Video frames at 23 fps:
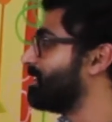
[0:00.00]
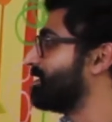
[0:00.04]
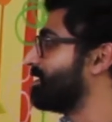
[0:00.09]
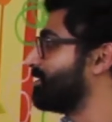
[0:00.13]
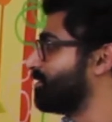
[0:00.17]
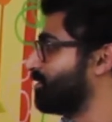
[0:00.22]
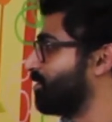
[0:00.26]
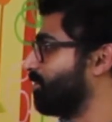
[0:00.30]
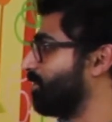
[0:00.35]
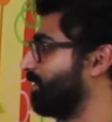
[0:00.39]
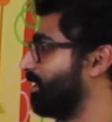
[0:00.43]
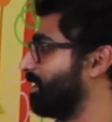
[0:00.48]
and
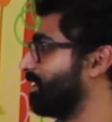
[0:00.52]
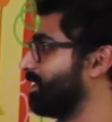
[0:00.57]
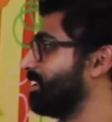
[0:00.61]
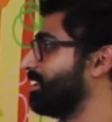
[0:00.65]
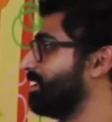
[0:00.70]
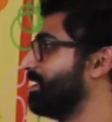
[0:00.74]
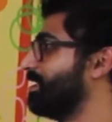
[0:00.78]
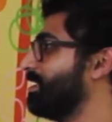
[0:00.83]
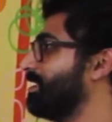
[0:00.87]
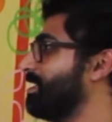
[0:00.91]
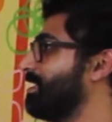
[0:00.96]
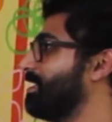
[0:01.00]
so on.
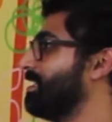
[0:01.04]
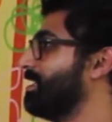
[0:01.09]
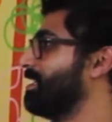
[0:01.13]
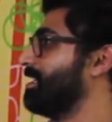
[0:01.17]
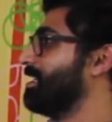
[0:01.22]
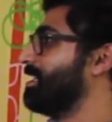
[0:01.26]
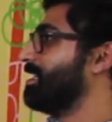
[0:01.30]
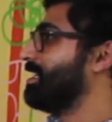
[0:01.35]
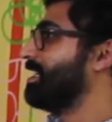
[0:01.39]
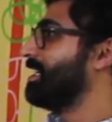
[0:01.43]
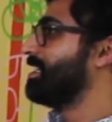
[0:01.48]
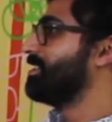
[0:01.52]

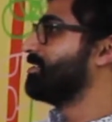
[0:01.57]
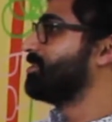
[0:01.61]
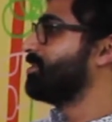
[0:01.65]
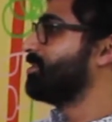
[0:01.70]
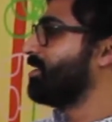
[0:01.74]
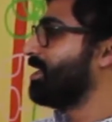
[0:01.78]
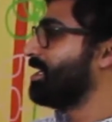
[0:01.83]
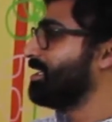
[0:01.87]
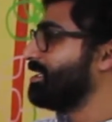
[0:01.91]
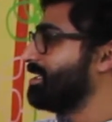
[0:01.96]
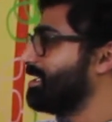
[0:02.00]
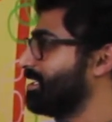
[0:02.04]
And so
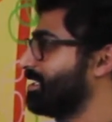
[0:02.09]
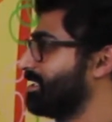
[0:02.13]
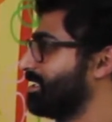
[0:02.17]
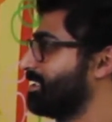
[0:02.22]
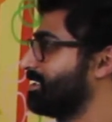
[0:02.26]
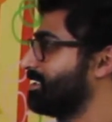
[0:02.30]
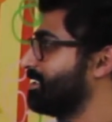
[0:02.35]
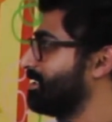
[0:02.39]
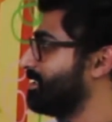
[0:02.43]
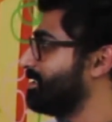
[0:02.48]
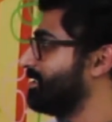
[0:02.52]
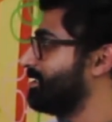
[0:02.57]
I think
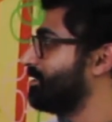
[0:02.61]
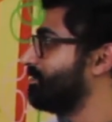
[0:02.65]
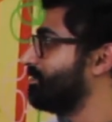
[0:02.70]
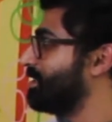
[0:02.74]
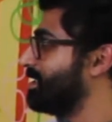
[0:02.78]
this is the